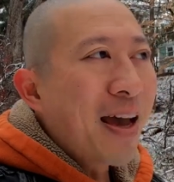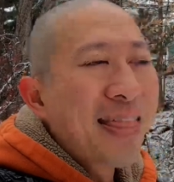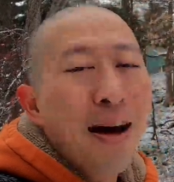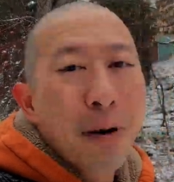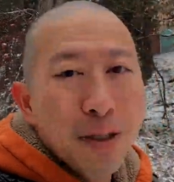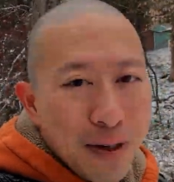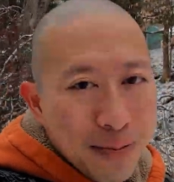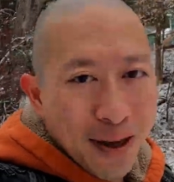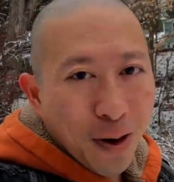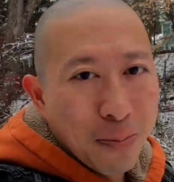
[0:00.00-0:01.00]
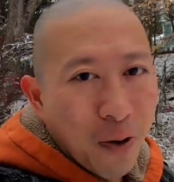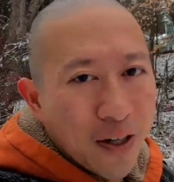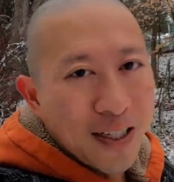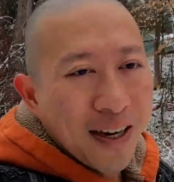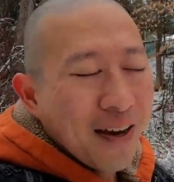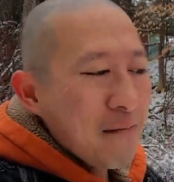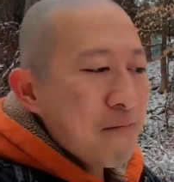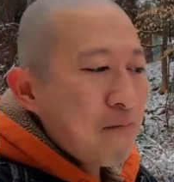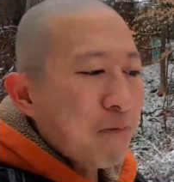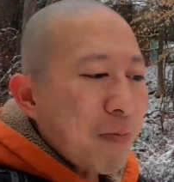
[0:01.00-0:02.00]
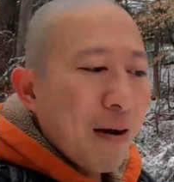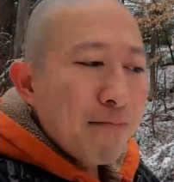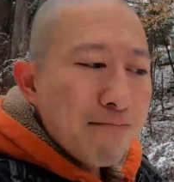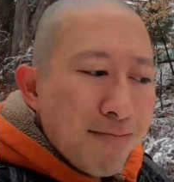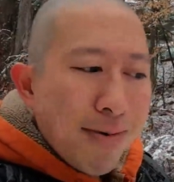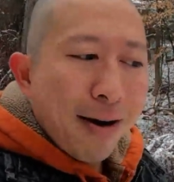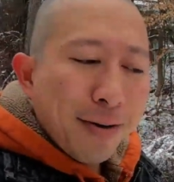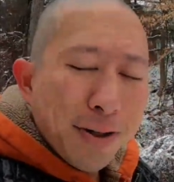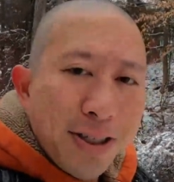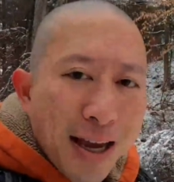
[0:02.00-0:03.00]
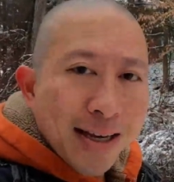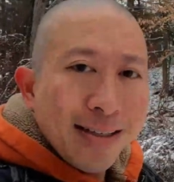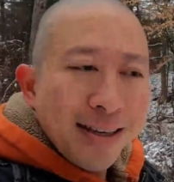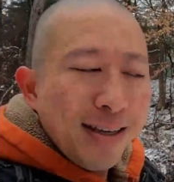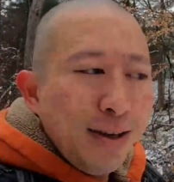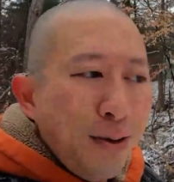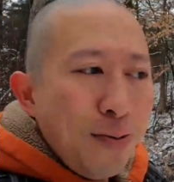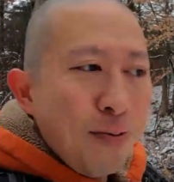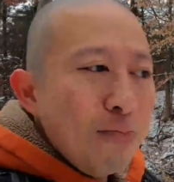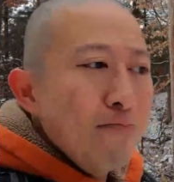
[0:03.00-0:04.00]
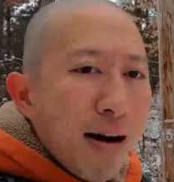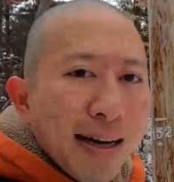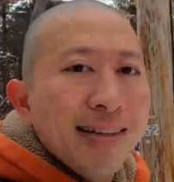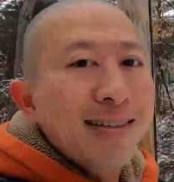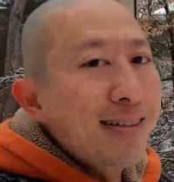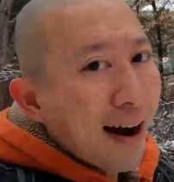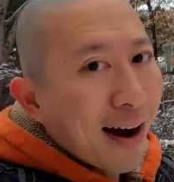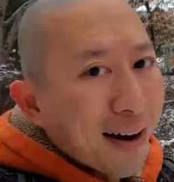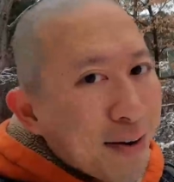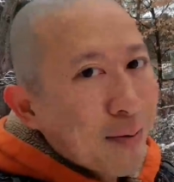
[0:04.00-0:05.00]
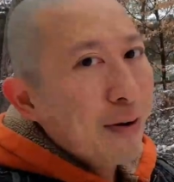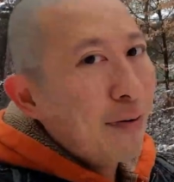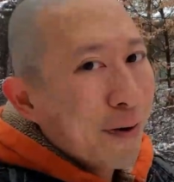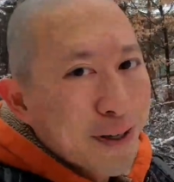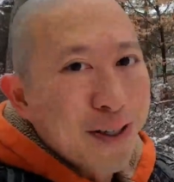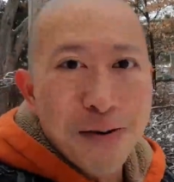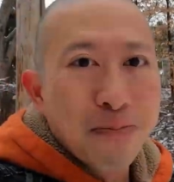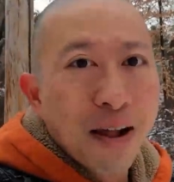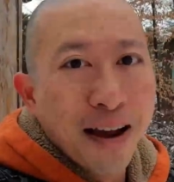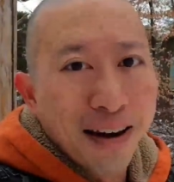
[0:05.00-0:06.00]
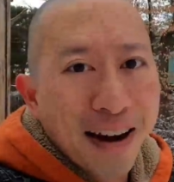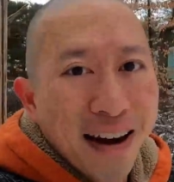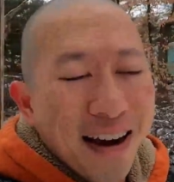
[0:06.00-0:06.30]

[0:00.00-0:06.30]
And that brings me to my third point. Understand you might suck when you first start playing.